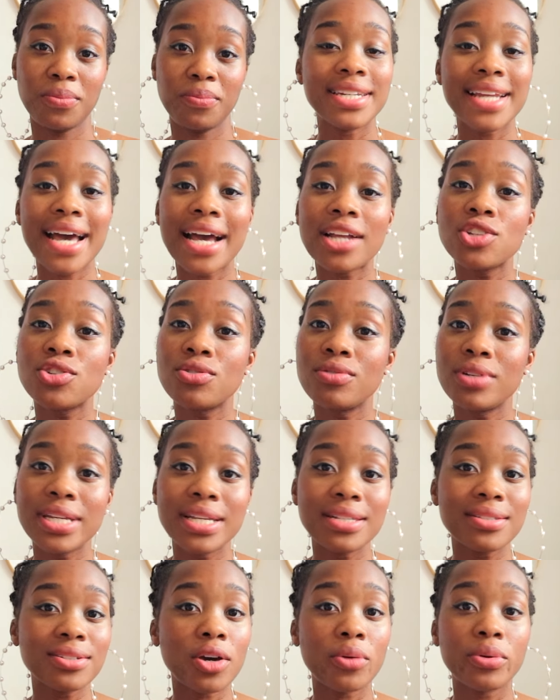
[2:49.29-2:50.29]
Naturally,
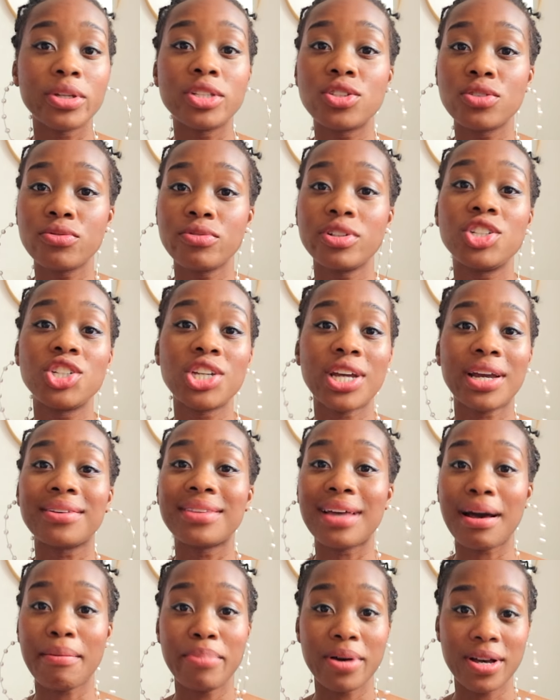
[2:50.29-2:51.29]
it's going to reject
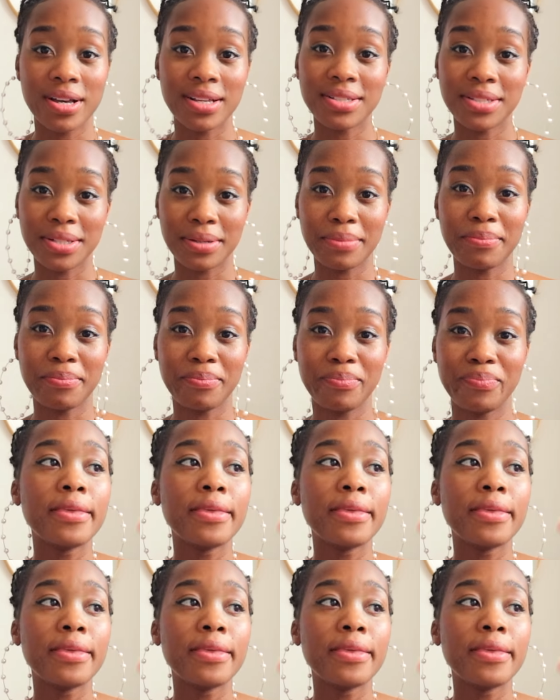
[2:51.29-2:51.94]
that person.